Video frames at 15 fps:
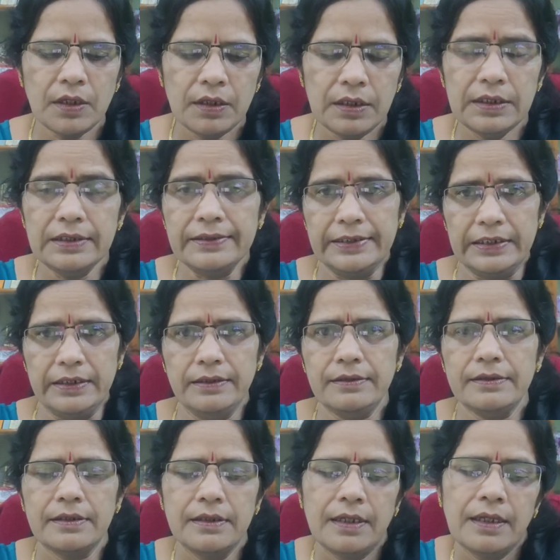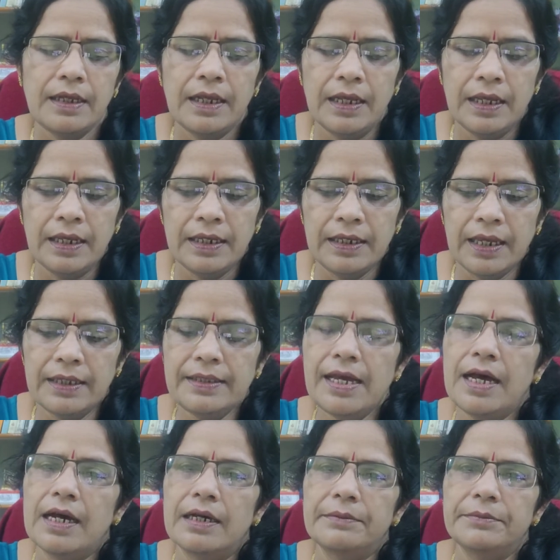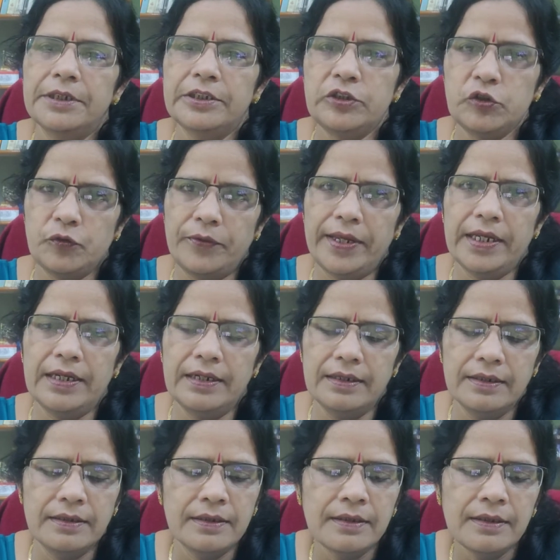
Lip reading: He says, Yada means when,